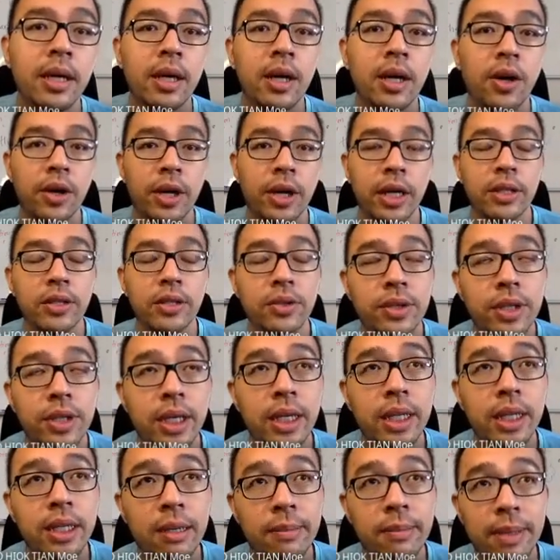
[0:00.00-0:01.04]
Okay, so
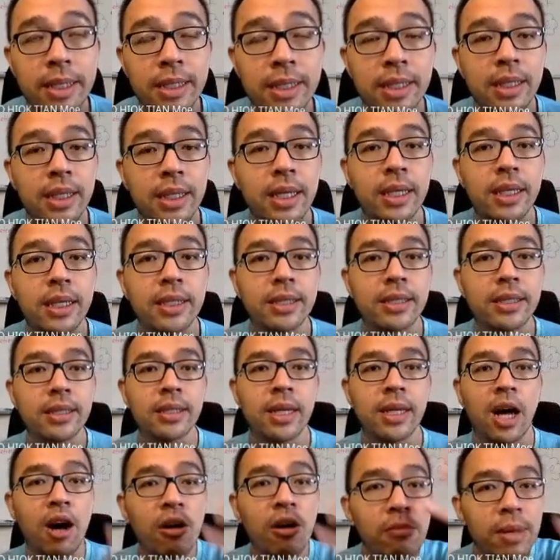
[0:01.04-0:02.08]
heat capacity is
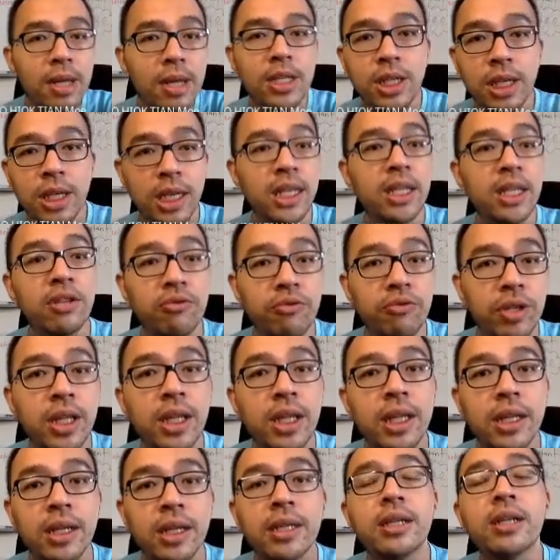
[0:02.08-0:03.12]
how much heat you need
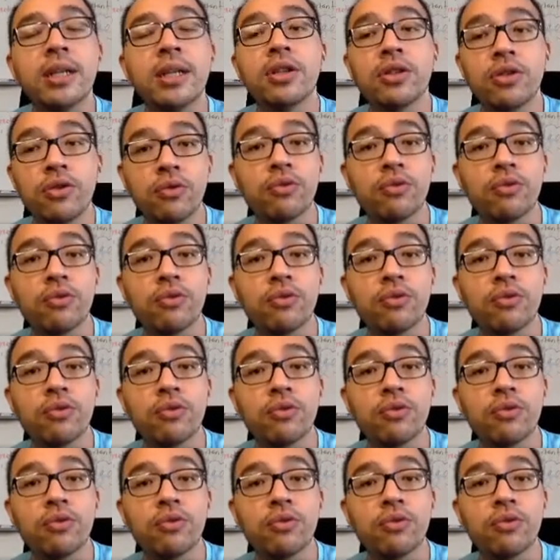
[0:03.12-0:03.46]
to